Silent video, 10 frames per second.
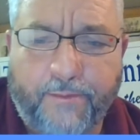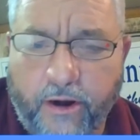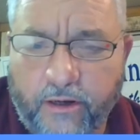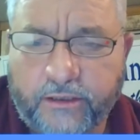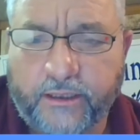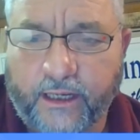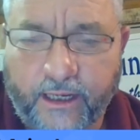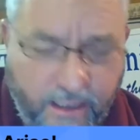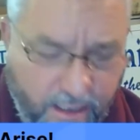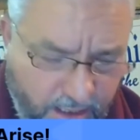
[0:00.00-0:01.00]

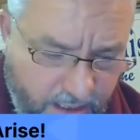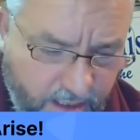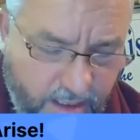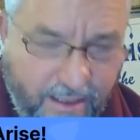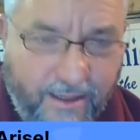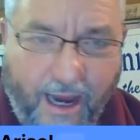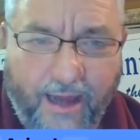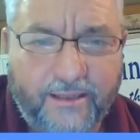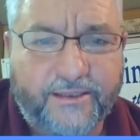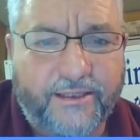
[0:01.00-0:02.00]
personally,
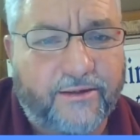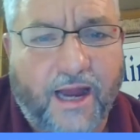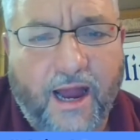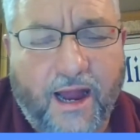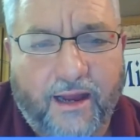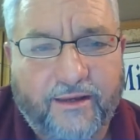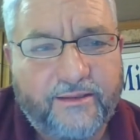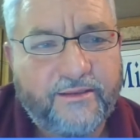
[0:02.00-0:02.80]
God is still God.